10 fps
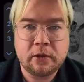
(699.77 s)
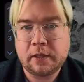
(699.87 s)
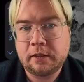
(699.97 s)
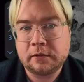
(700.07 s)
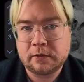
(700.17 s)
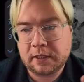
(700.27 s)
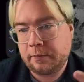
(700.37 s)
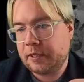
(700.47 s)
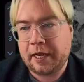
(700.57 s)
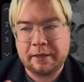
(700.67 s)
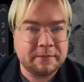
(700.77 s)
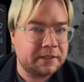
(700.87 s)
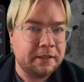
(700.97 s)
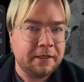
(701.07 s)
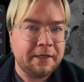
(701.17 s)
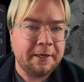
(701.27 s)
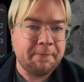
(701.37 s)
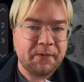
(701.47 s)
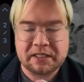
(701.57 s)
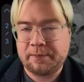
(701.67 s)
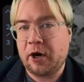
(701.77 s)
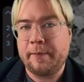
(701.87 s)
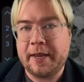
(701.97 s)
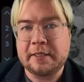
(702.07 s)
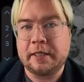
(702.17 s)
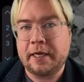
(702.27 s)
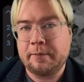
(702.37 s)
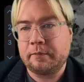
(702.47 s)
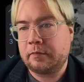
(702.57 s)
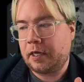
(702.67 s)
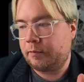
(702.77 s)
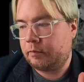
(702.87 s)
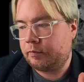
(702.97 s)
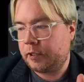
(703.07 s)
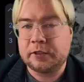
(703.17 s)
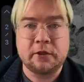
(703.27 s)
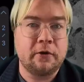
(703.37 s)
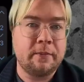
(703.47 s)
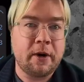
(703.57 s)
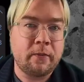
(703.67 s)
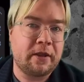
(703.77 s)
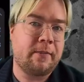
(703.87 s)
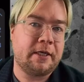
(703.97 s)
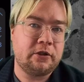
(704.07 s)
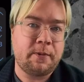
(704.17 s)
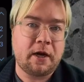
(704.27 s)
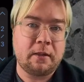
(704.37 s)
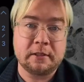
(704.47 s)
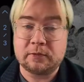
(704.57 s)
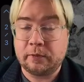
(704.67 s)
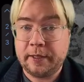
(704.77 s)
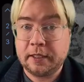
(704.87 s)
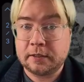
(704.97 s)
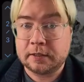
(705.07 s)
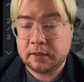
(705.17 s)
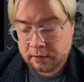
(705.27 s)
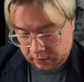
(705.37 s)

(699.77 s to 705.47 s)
Okay, so sometimes experimentally I'm concerned about whether my two polymers will mix.